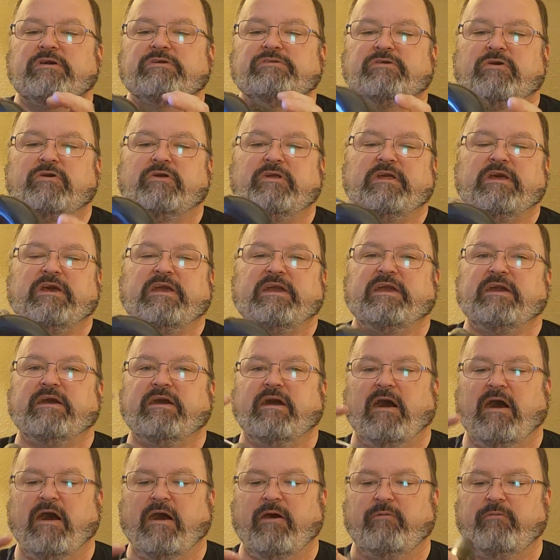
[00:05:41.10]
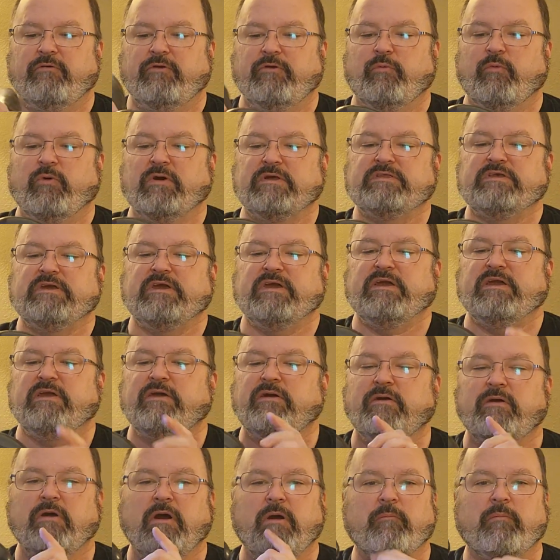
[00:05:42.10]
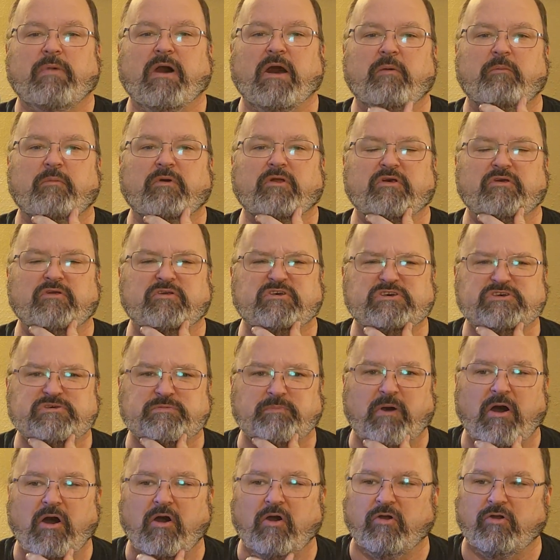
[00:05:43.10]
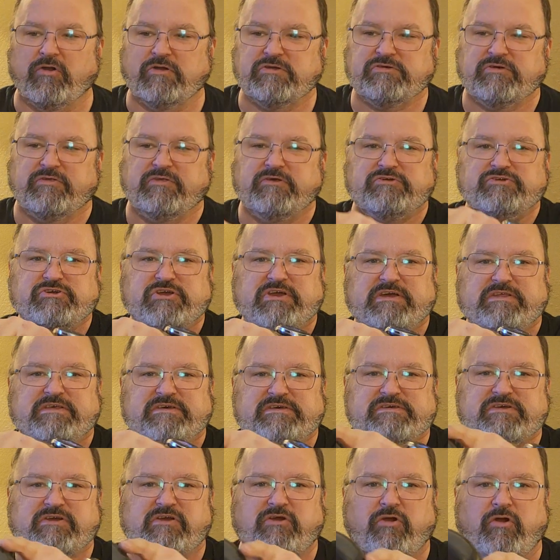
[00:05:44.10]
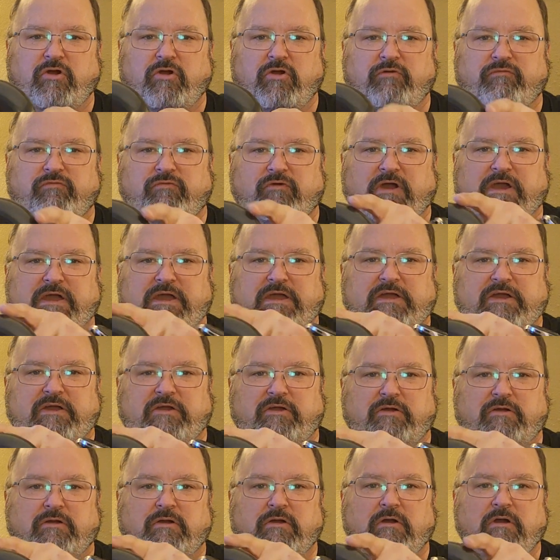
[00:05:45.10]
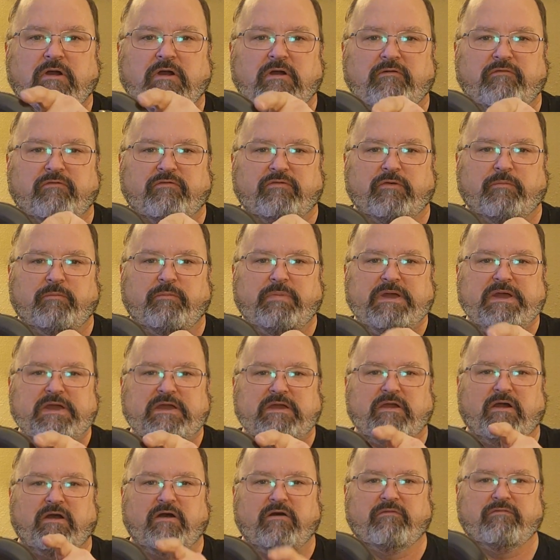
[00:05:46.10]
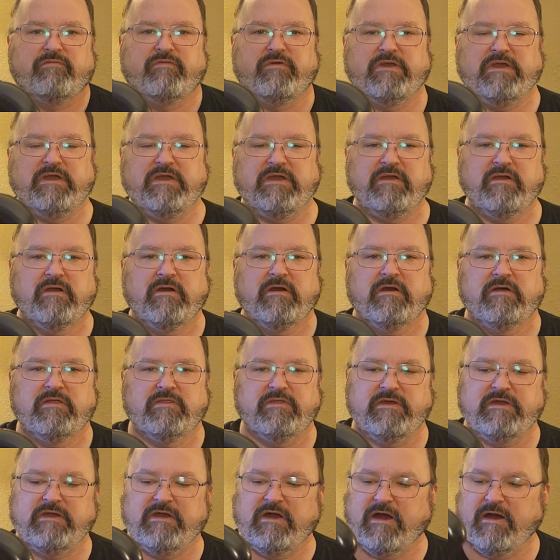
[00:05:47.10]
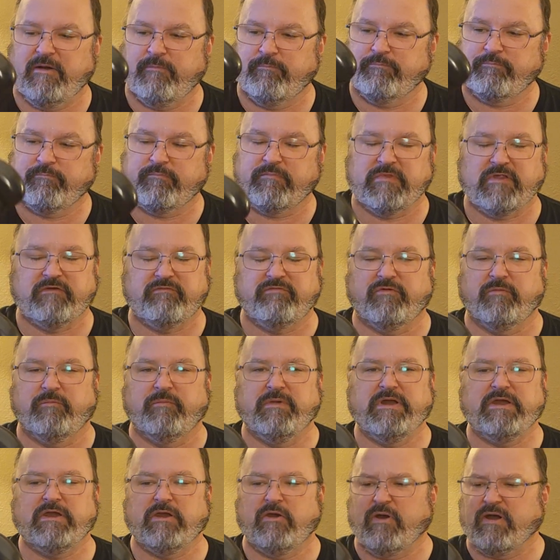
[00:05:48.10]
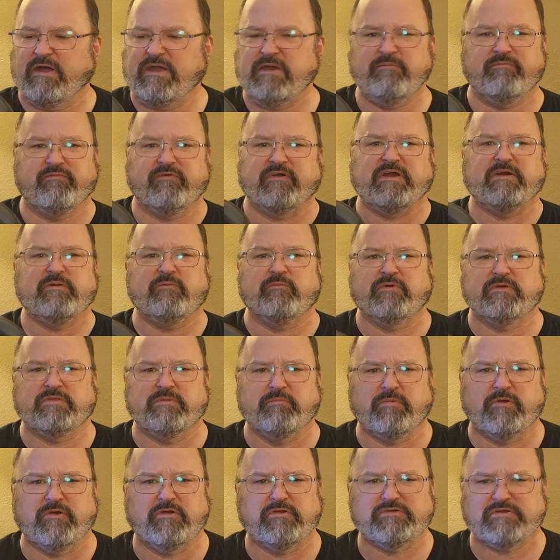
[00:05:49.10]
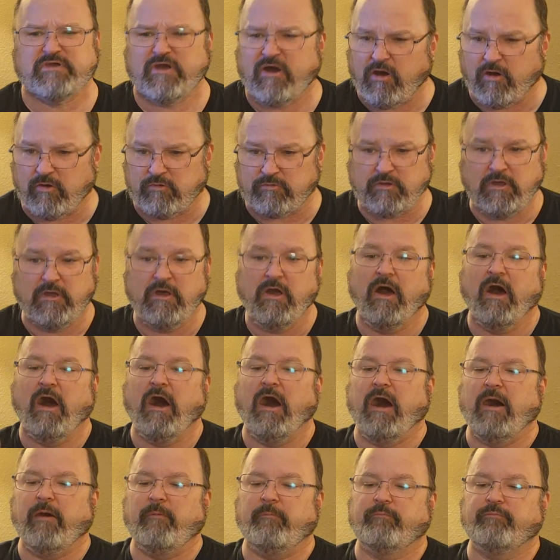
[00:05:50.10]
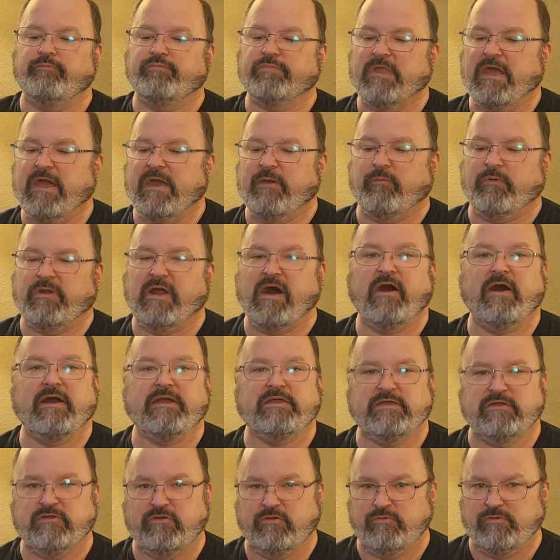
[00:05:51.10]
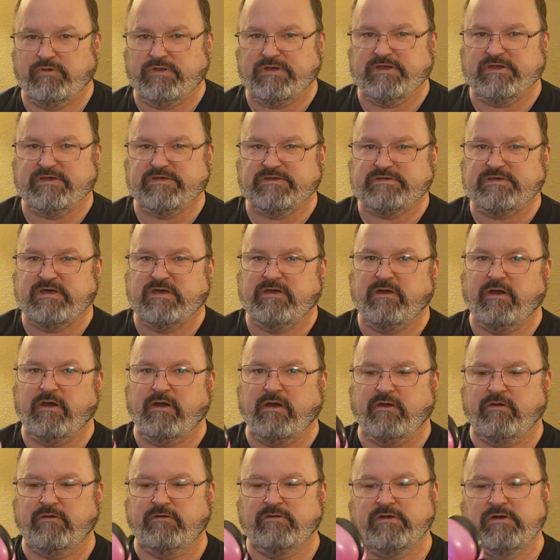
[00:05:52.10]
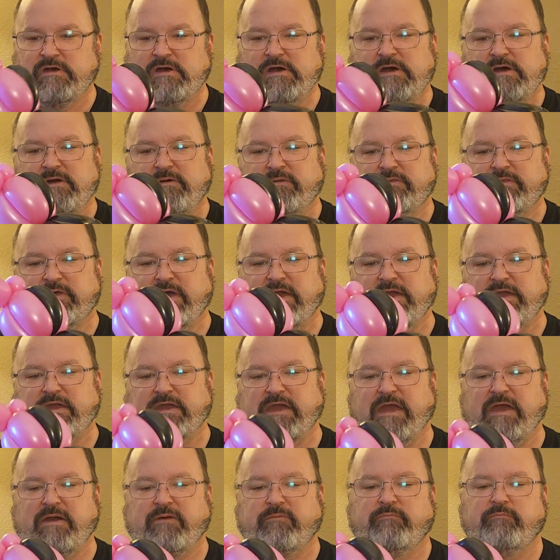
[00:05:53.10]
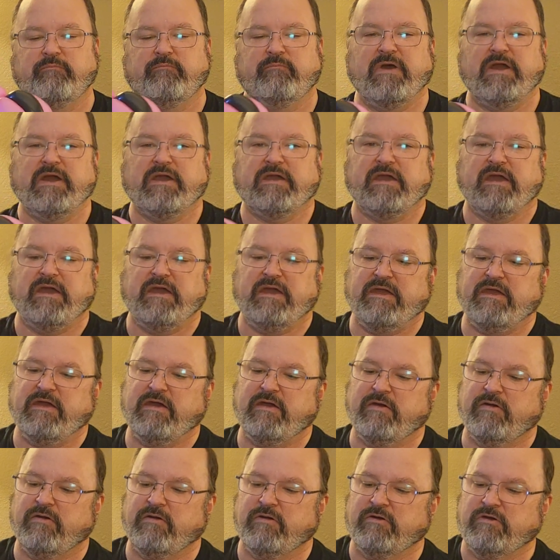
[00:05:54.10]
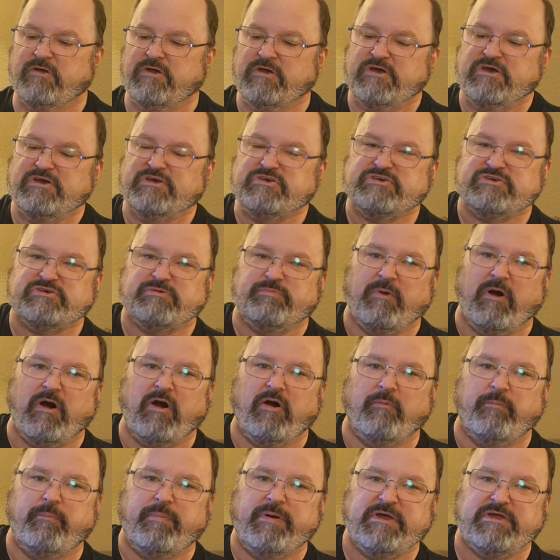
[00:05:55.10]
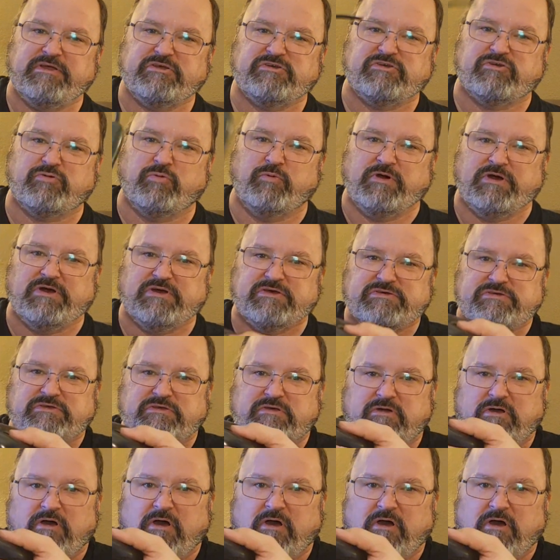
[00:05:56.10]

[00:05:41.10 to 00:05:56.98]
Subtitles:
so that you want the bottom one smaller so that you get this curve right here, the beak of the flamingo. I keep forgetting what the bird's called. And what I like to do is take and make a small pinch twist